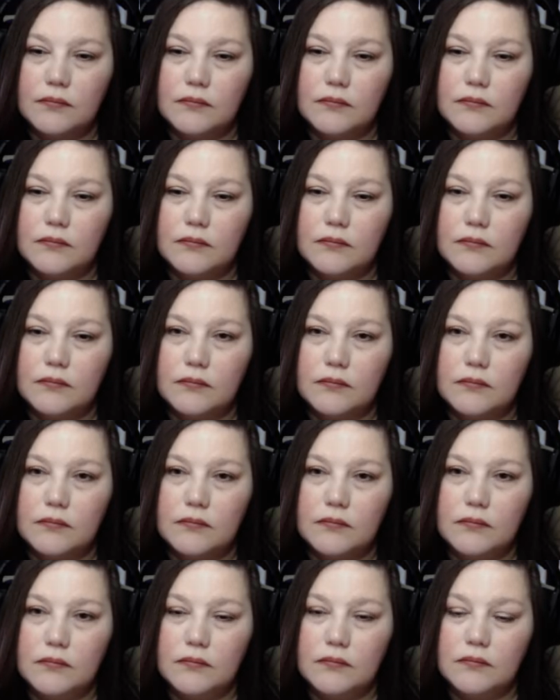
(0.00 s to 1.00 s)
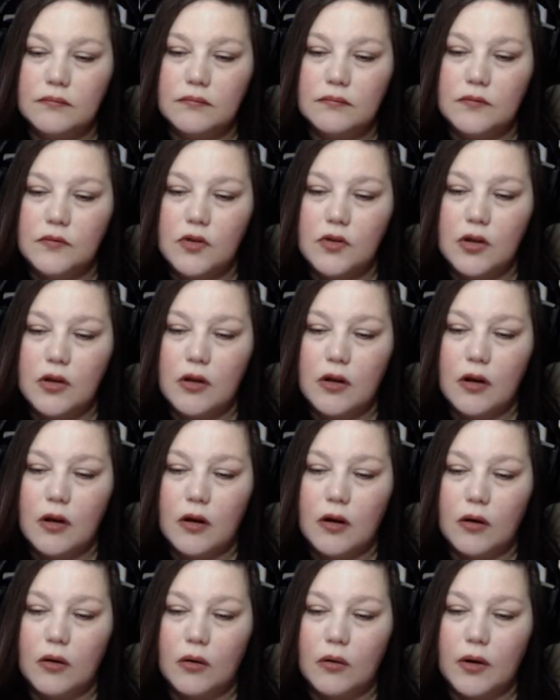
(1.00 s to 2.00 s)
Mm -mm
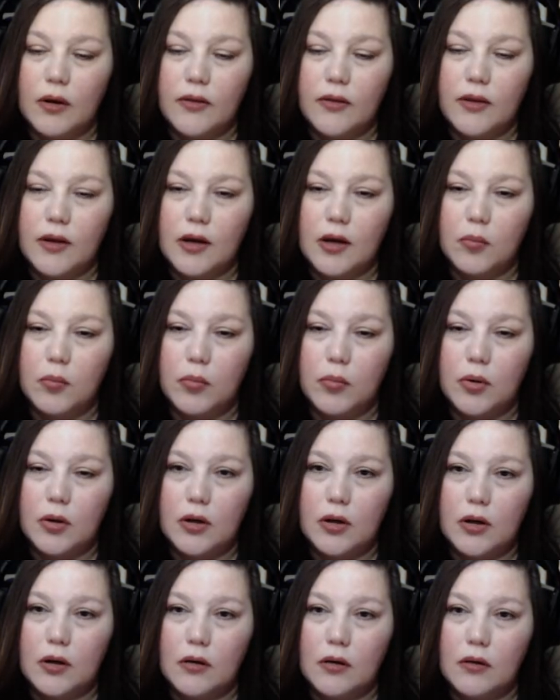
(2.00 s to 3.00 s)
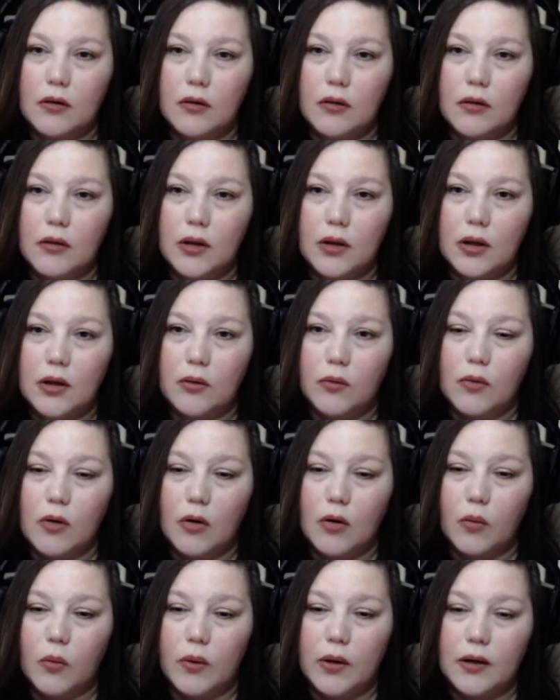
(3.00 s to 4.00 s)
No, I think I put it on the
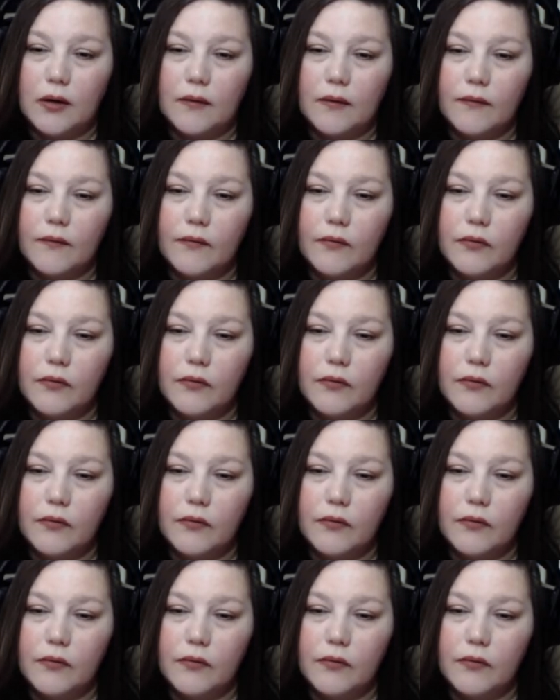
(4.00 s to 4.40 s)
wrong way.